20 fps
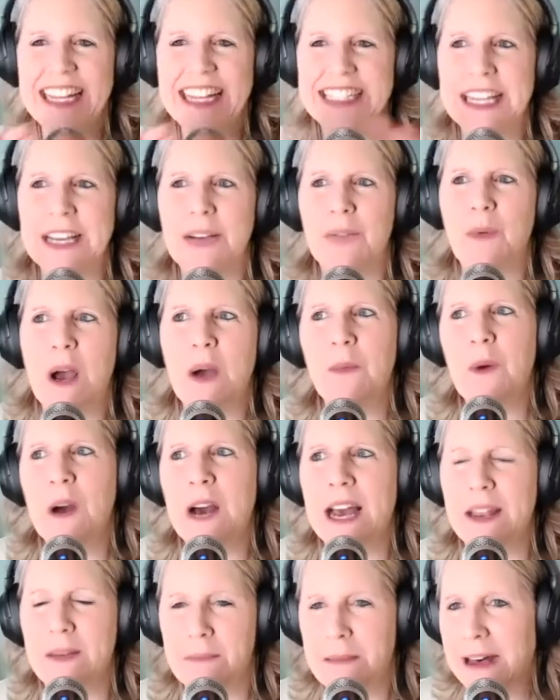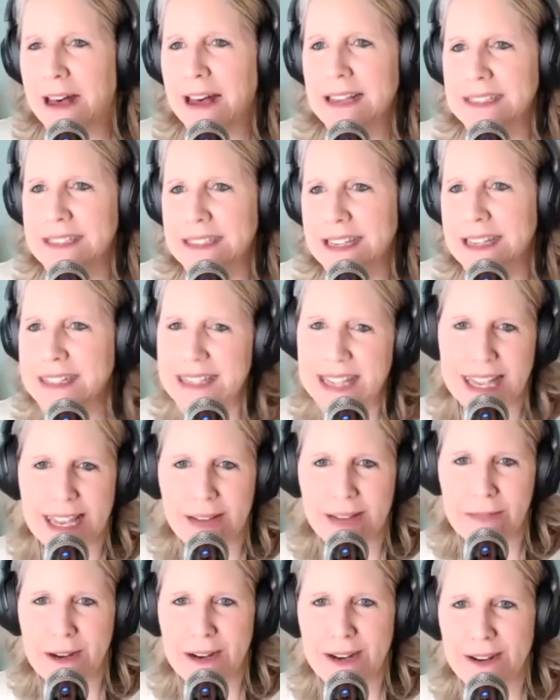did what one? Boston,
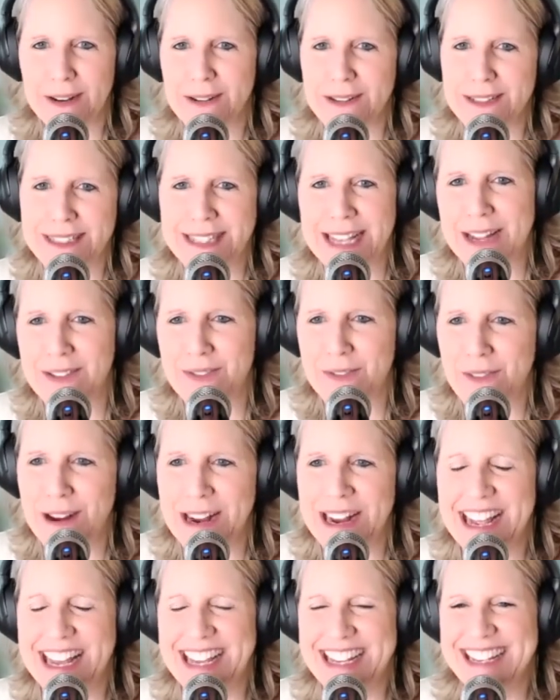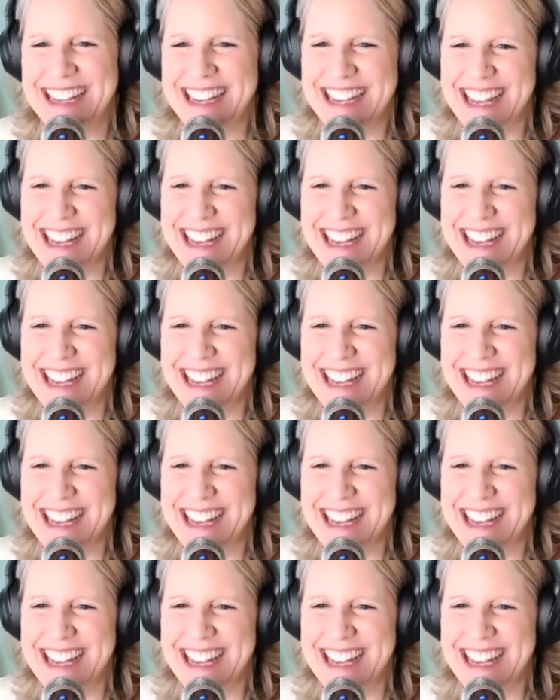Tampa, or San Fran?